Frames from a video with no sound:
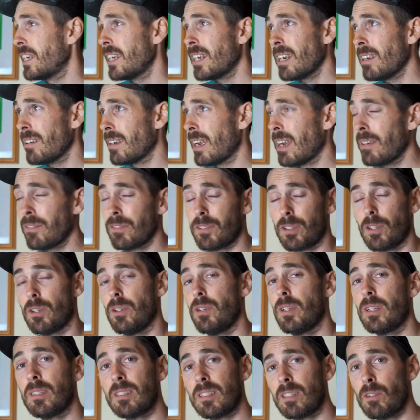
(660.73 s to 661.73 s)
You don't have to.
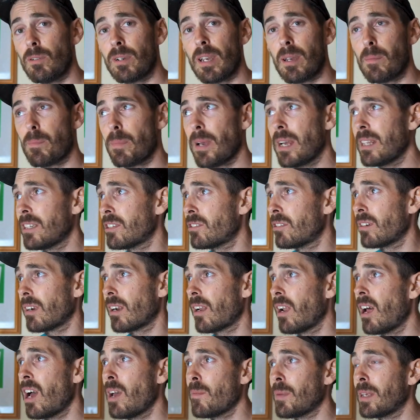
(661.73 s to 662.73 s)
You can still get better at
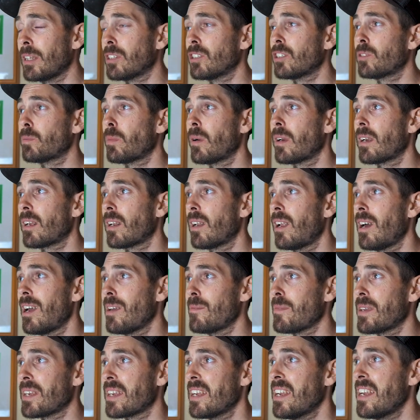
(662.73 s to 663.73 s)
climbing just by
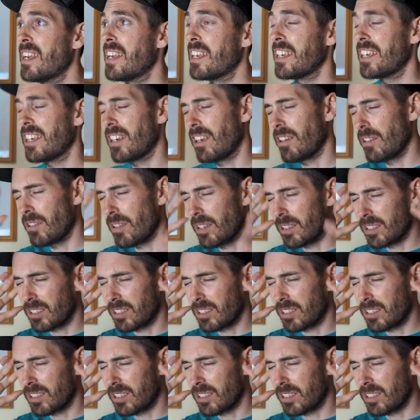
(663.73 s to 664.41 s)
climbing. You know, the